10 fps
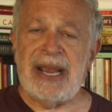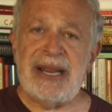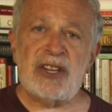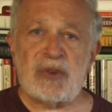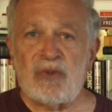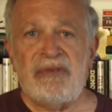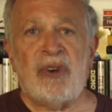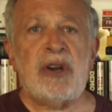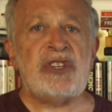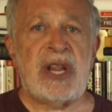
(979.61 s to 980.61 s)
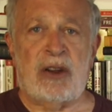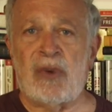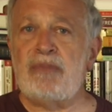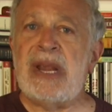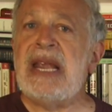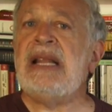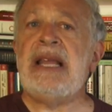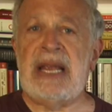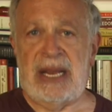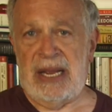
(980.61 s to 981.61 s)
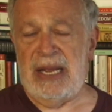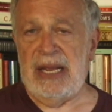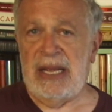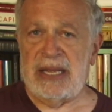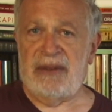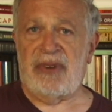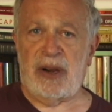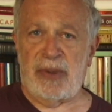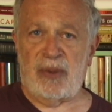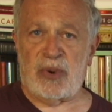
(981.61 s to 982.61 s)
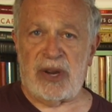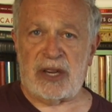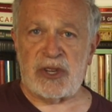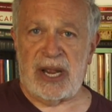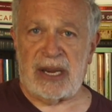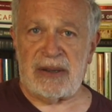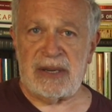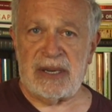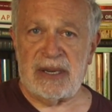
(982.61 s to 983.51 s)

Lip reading: It is repealing the Environmental Protection Act.